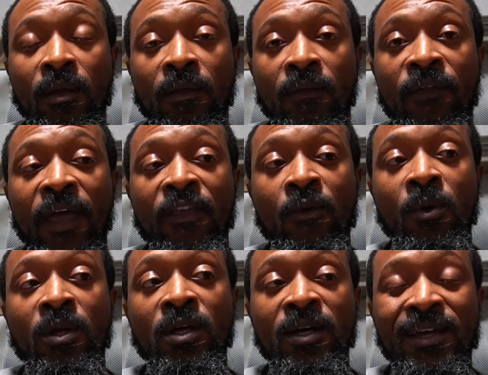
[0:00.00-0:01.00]
that you
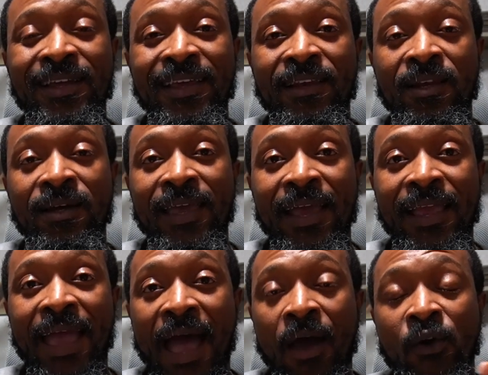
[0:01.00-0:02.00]
will look
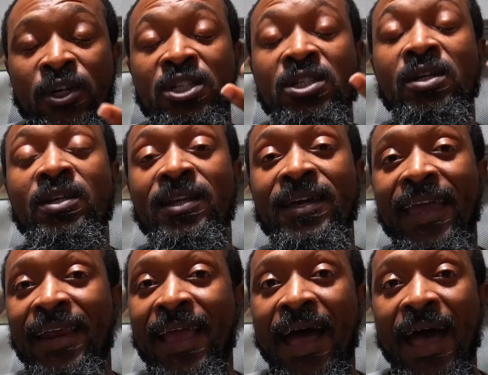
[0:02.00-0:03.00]
at God, or should look
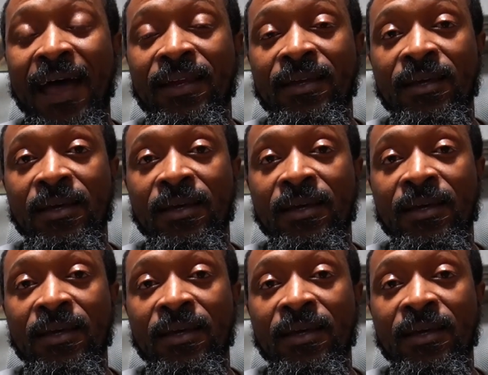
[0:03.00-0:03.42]
at God,